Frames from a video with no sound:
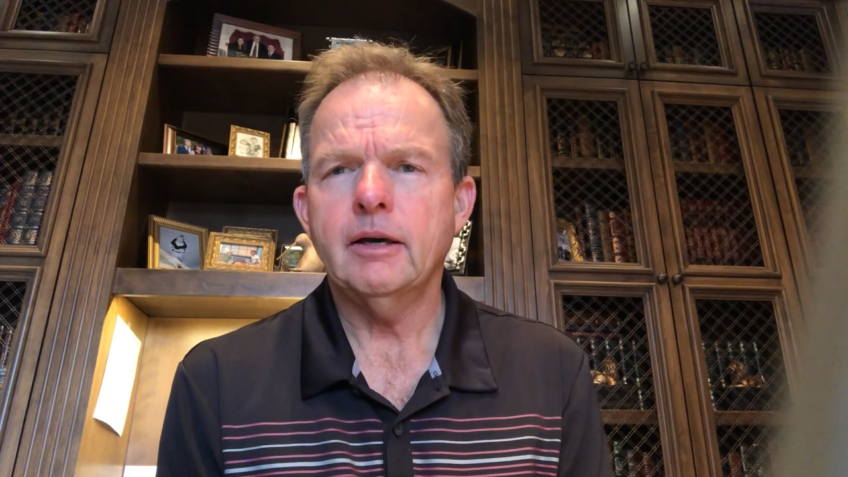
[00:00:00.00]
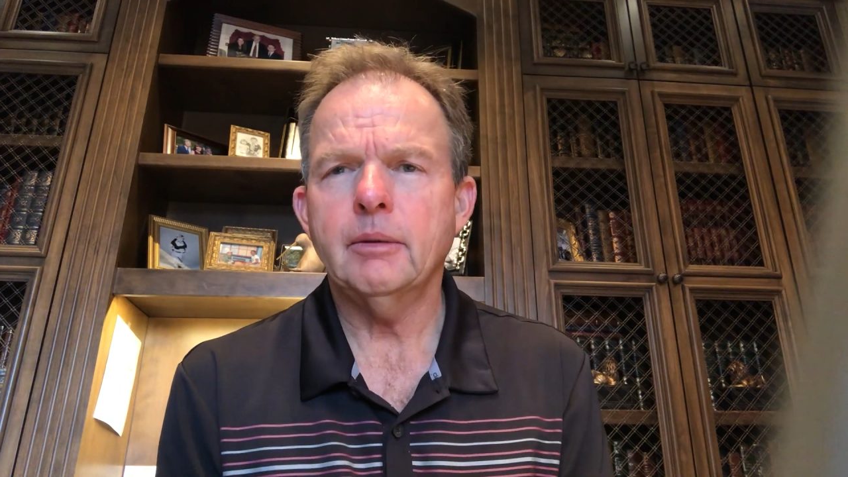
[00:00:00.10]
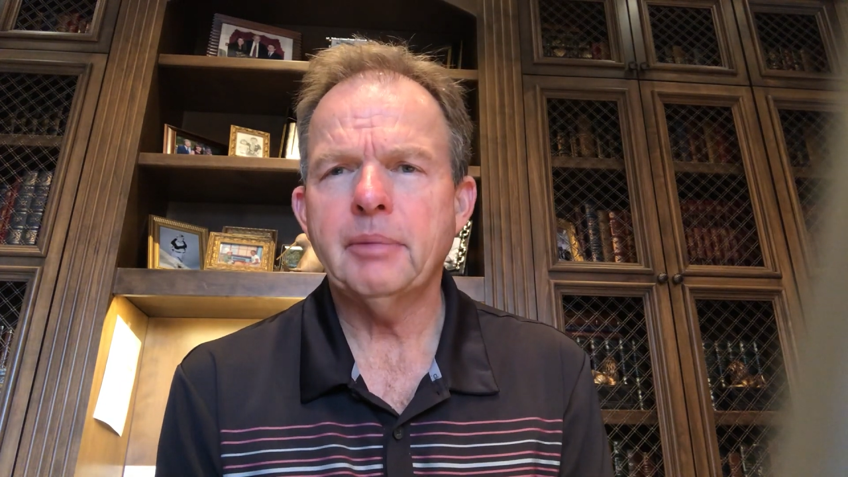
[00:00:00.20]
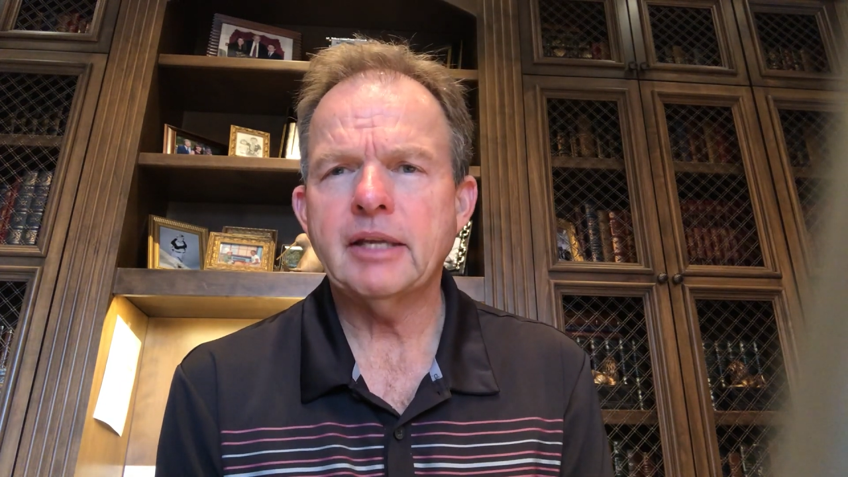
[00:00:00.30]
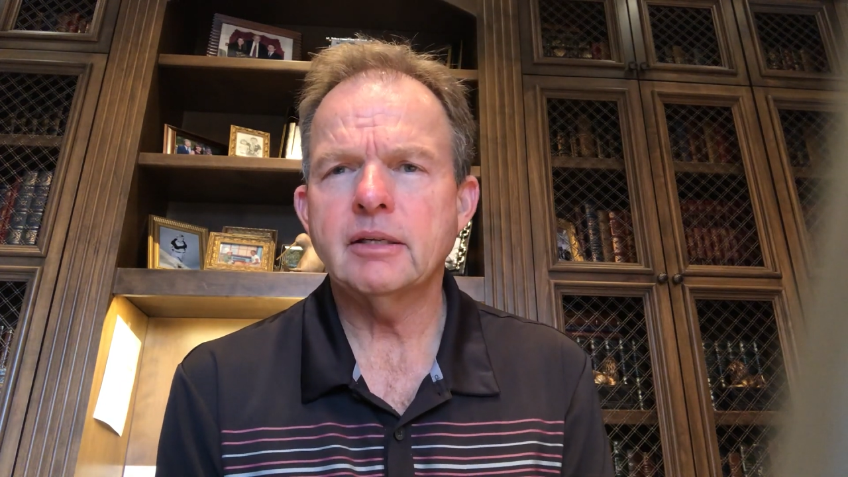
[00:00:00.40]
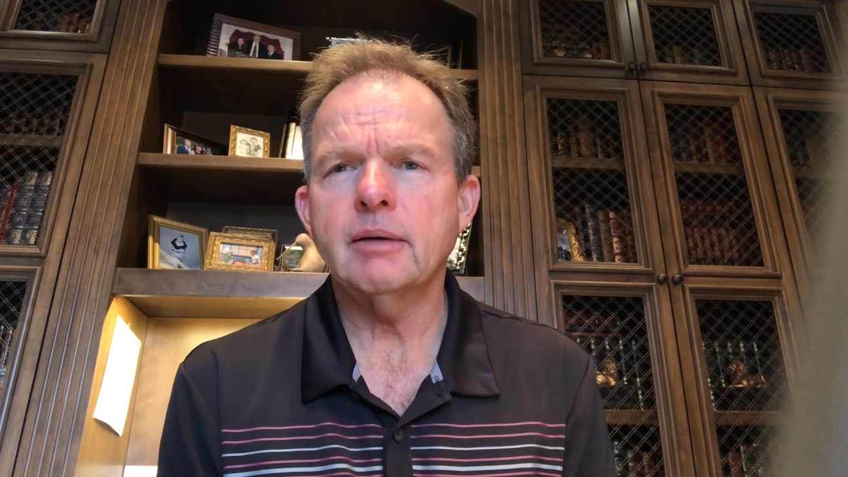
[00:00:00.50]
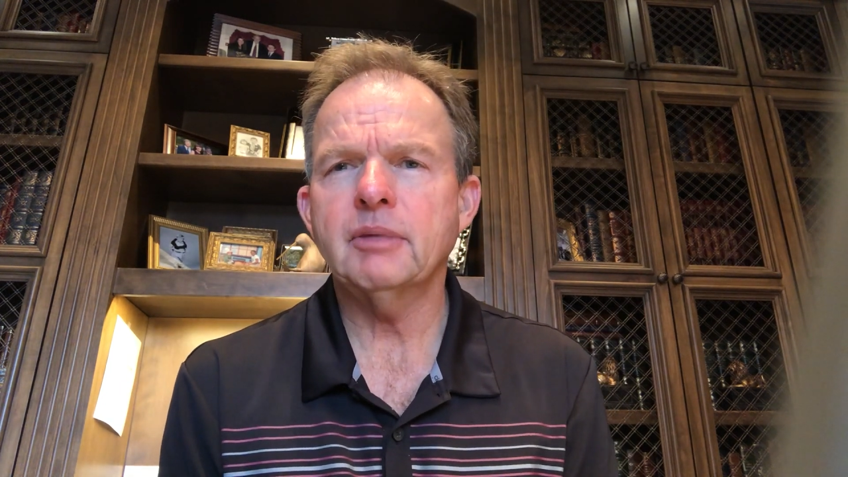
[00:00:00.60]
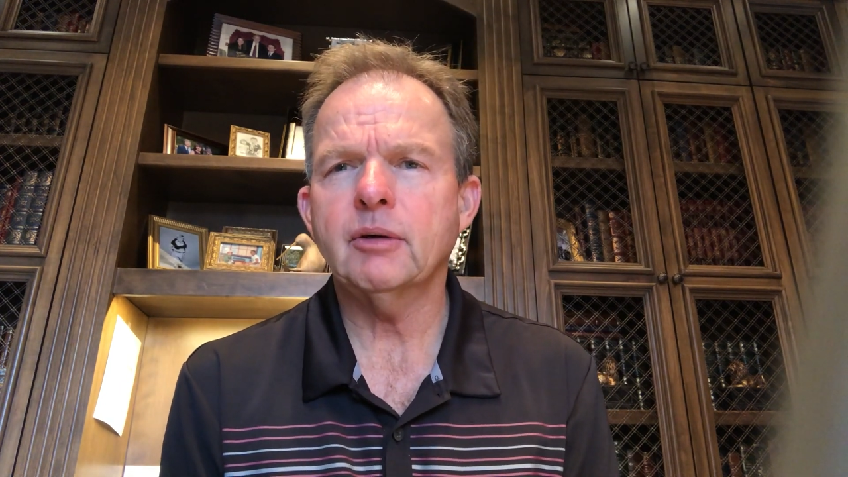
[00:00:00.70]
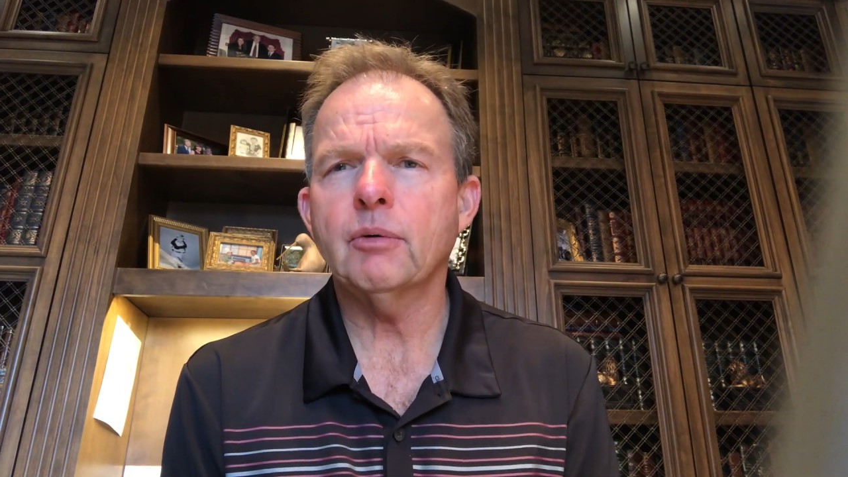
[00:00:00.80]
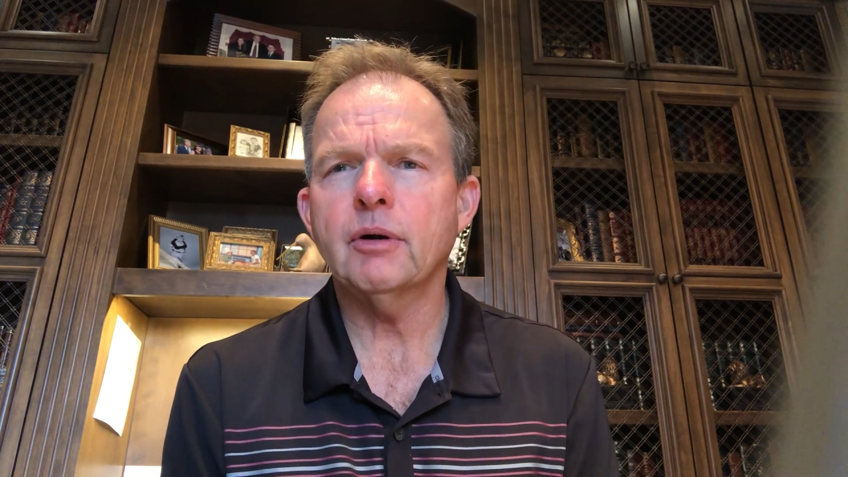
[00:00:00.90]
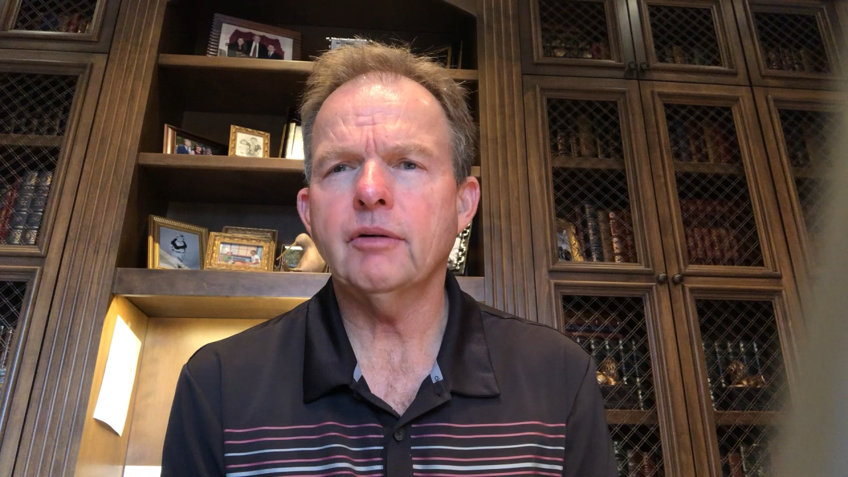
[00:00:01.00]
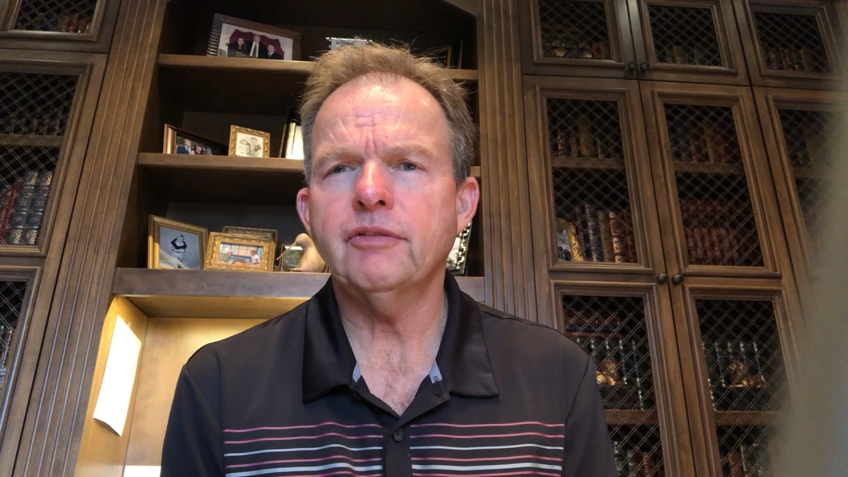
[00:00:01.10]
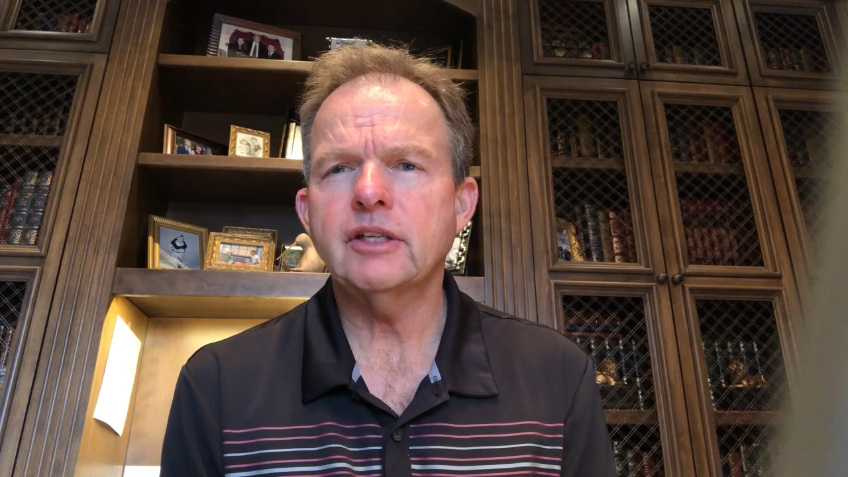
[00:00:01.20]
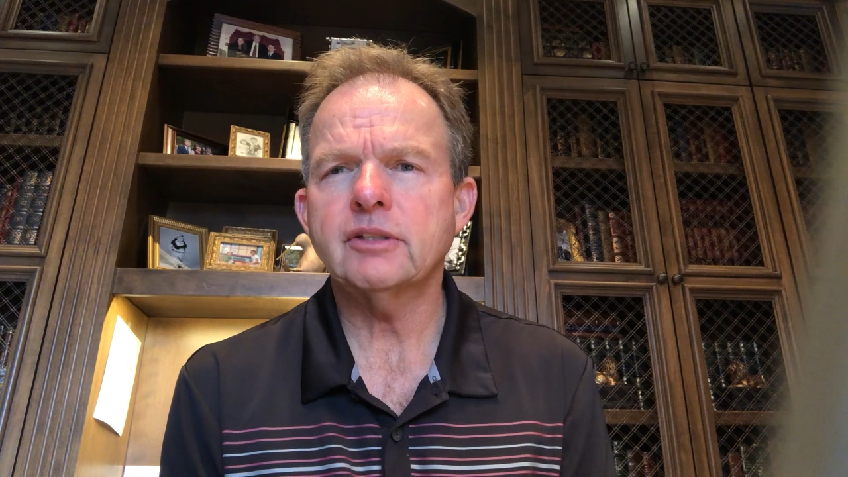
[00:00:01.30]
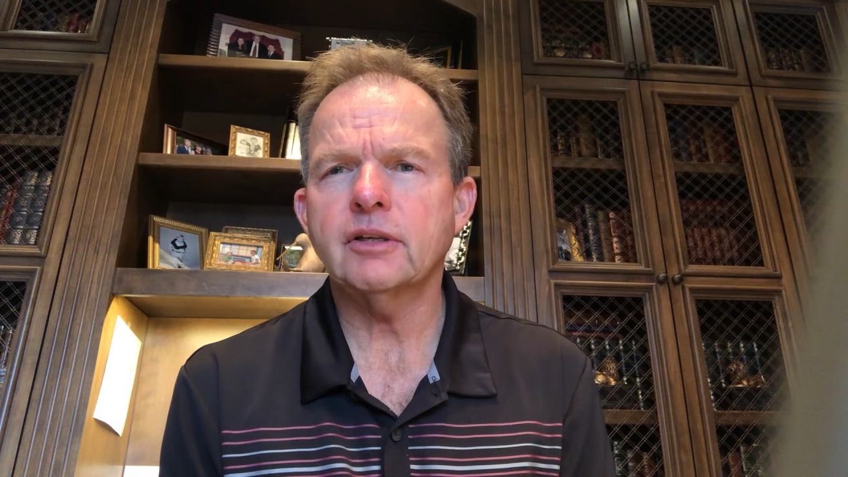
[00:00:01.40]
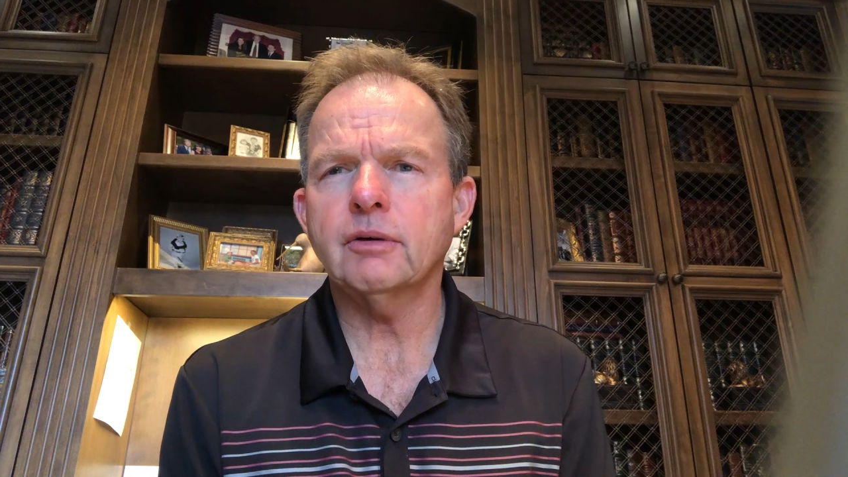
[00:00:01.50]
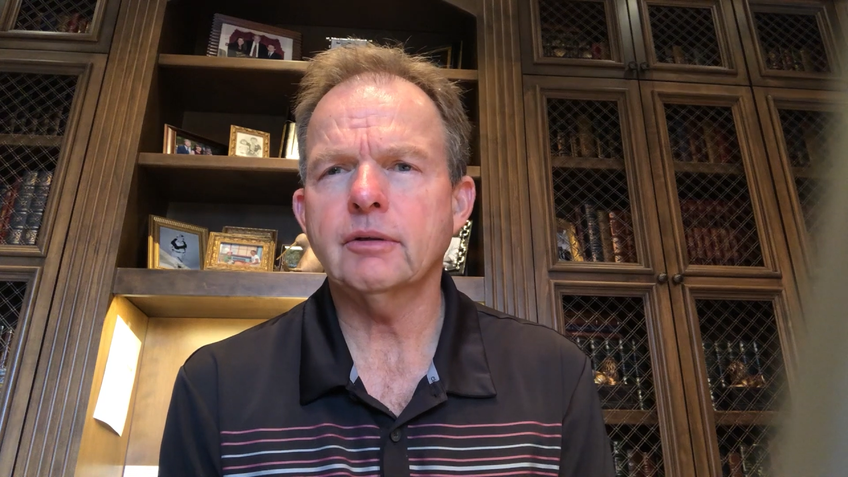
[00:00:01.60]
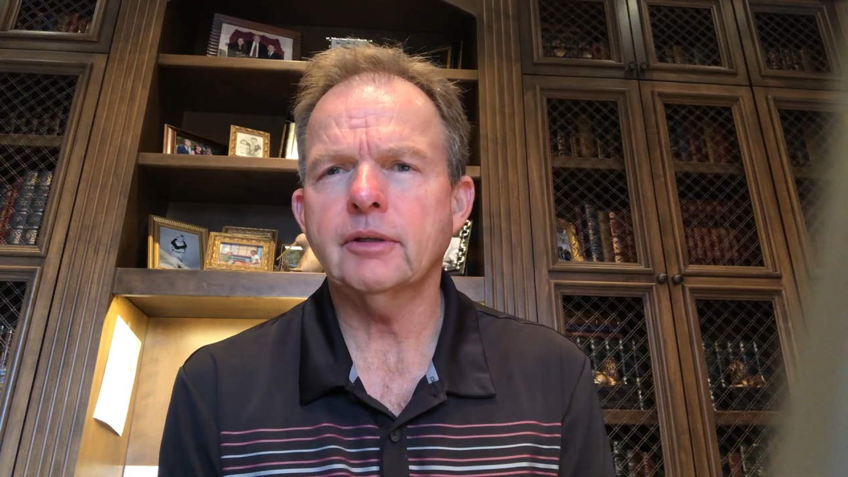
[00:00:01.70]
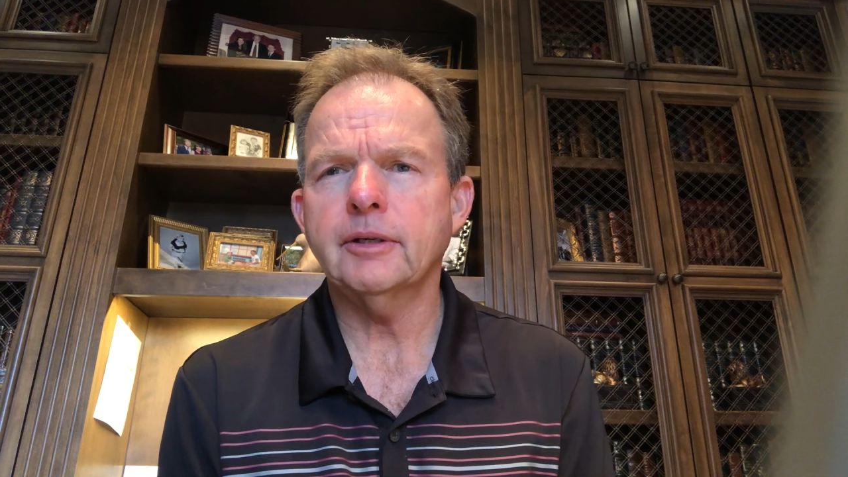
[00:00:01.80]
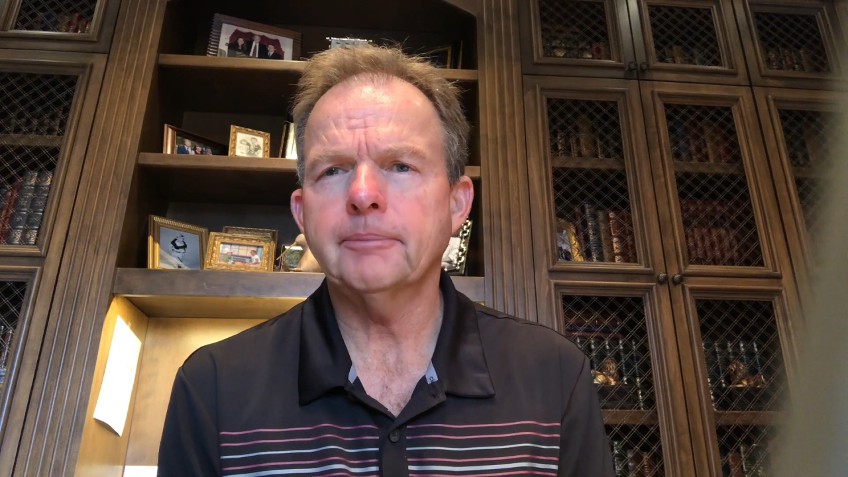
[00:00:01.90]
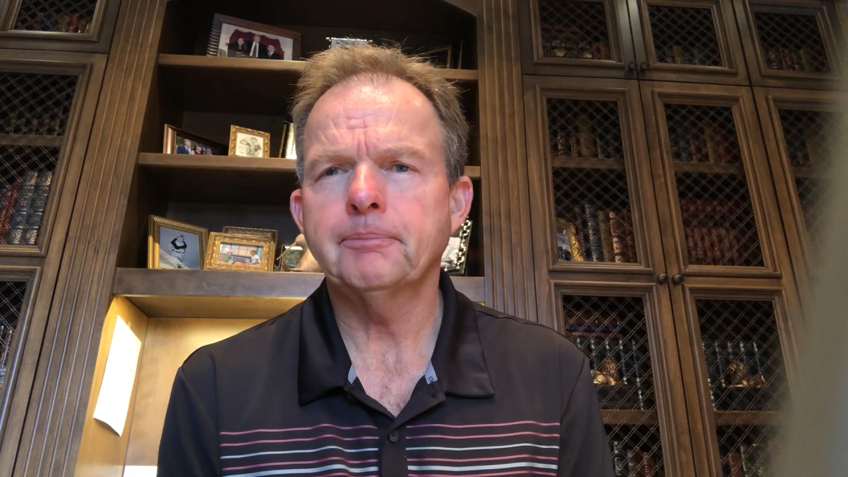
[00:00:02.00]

uh, pandemic we're all facing currently.